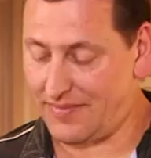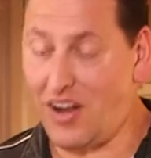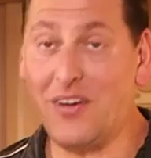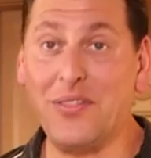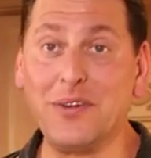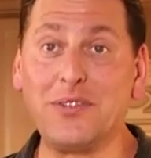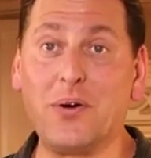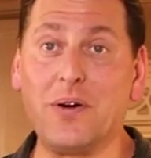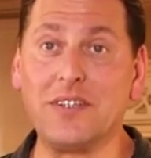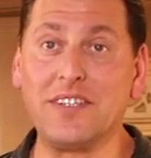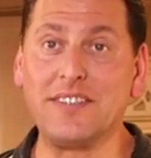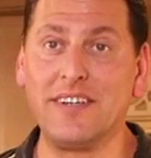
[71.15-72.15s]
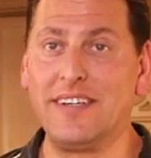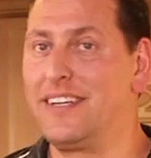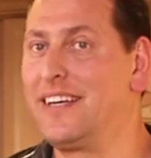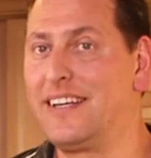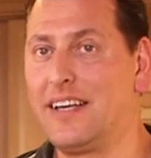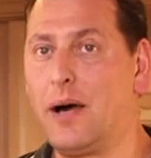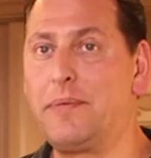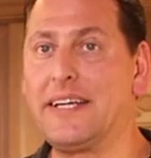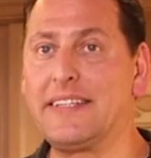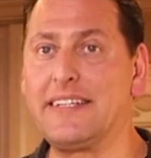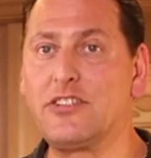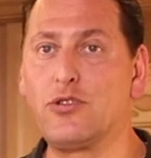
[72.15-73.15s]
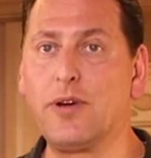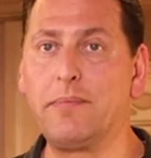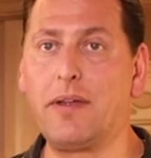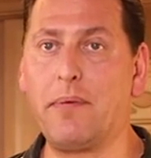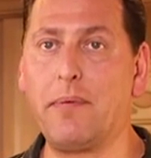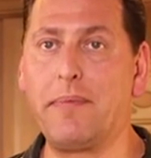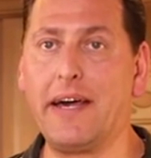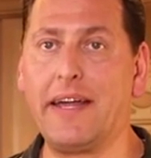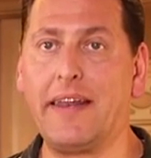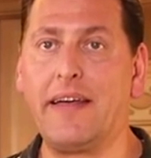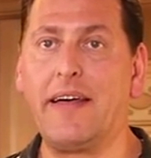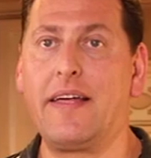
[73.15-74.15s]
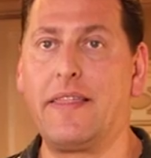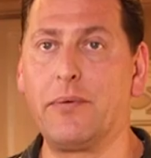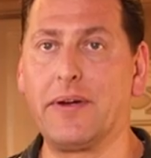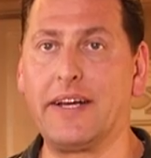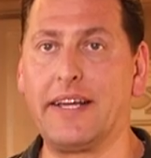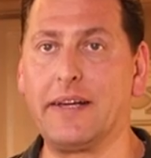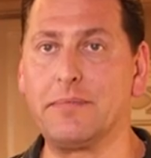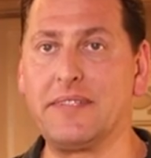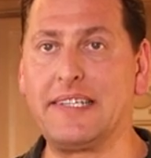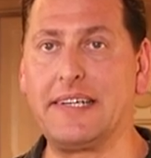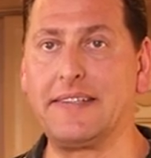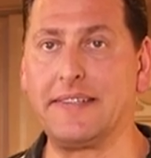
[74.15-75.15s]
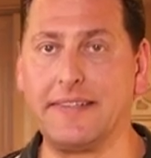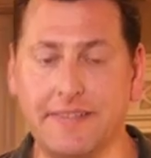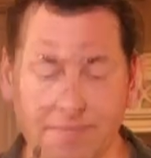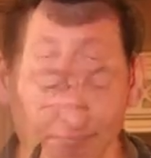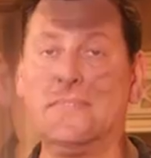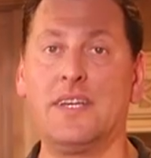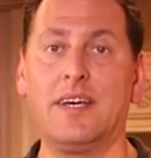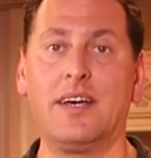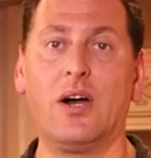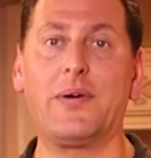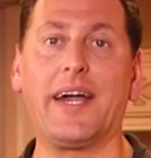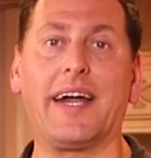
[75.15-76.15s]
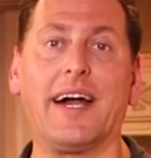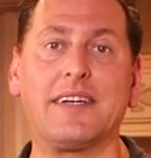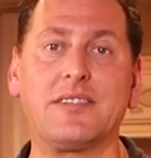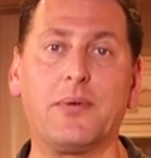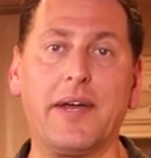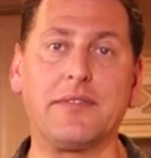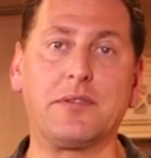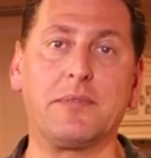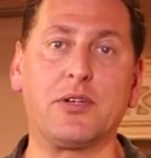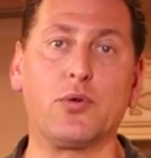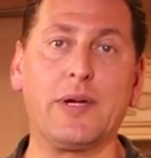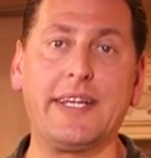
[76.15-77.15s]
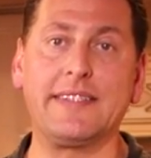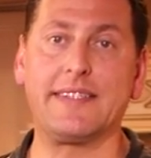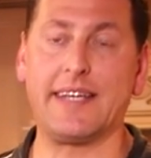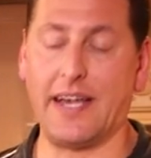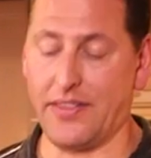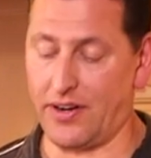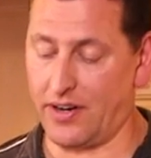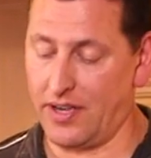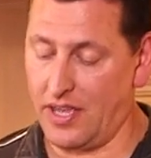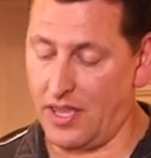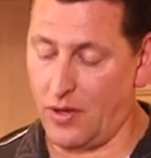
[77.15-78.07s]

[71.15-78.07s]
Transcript: Aren't those gorgeous? I'm gonna get these trimmed up a bit, and then we're gonna get them seasoned. Okay guys, so we have some ingredients together.